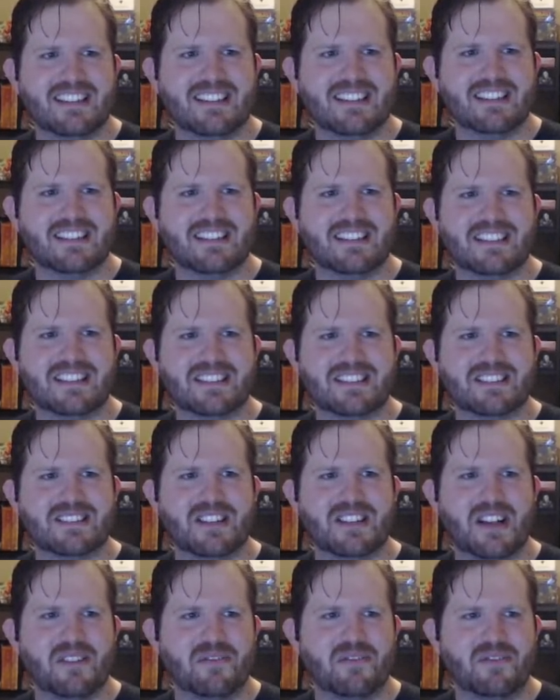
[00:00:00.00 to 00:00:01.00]
This is
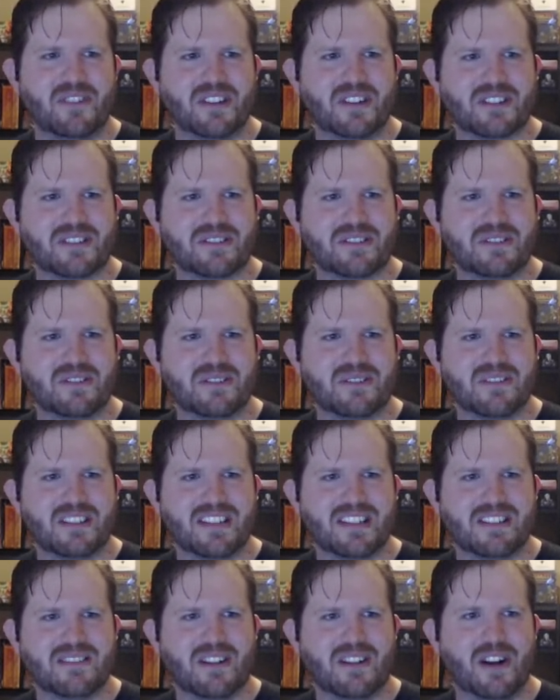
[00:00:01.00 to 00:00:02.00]
not functional,
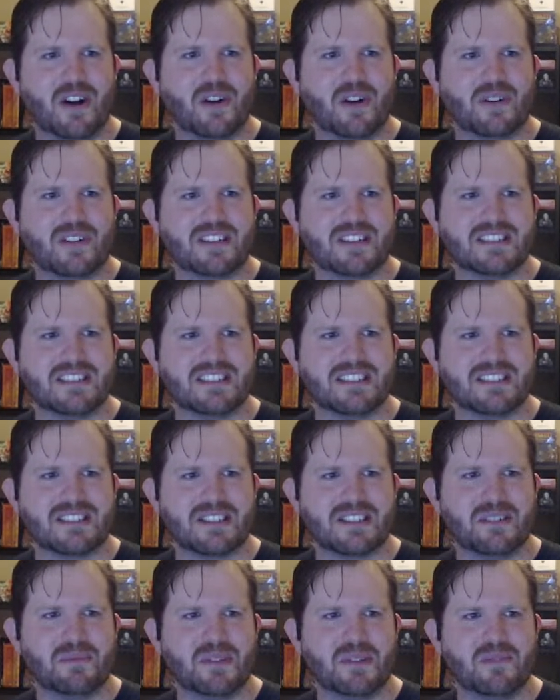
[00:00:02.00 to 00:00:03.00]
right? Oh, because this is
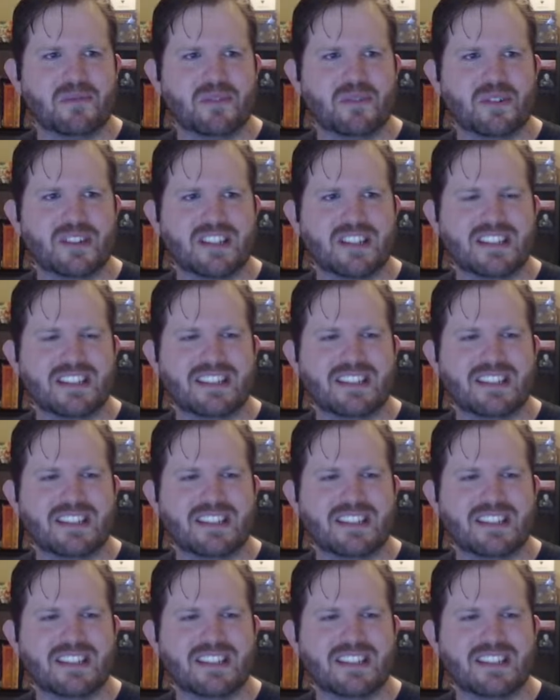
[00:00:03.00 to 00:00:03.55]
going to be void.